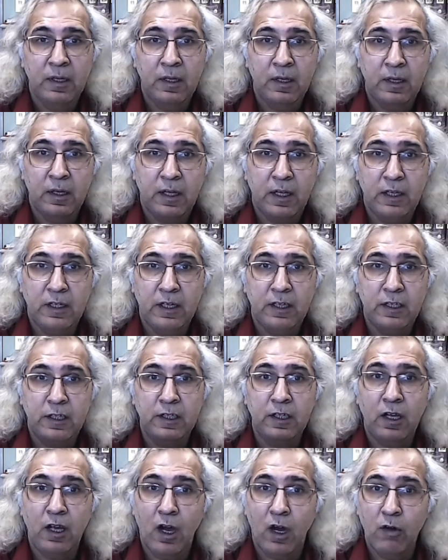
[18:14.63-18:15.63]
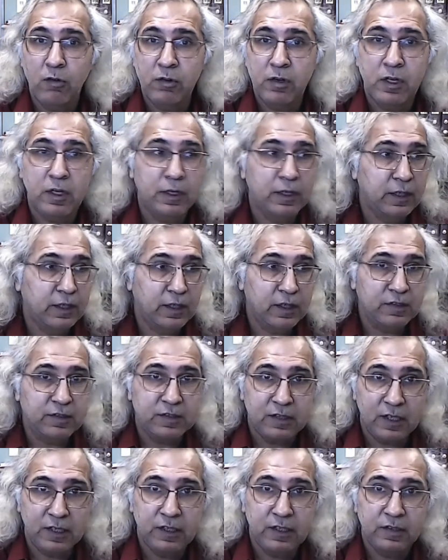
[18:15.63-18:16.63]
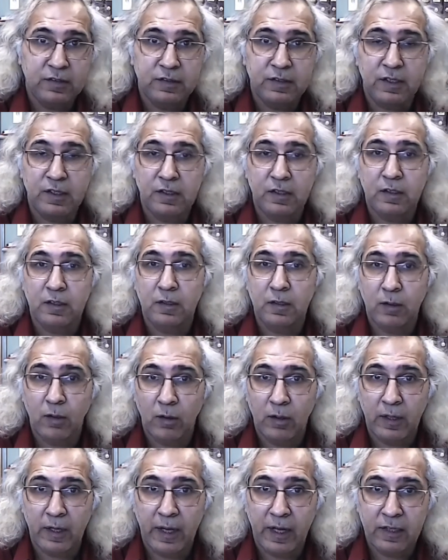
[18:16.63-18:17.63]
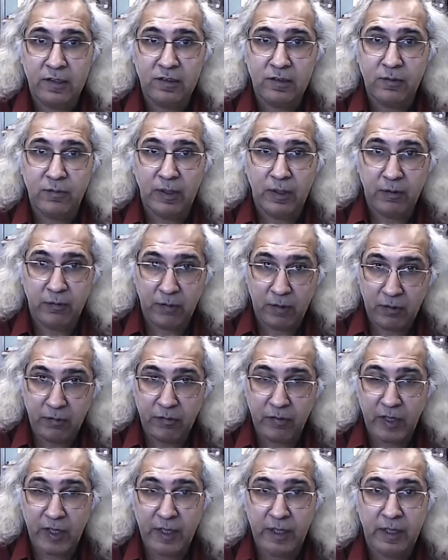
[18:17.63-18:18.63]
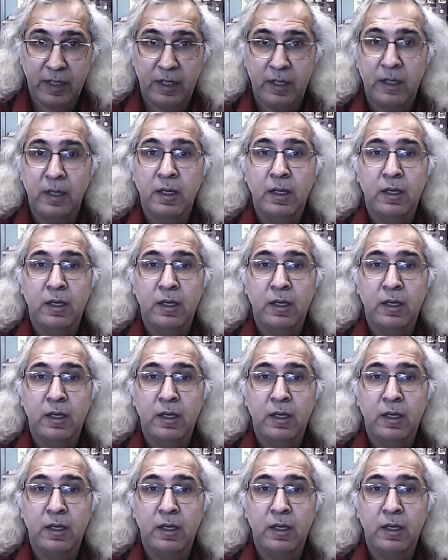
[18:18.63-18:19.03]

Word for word: in an encounter, in a study circle, or elsewhere for Freire,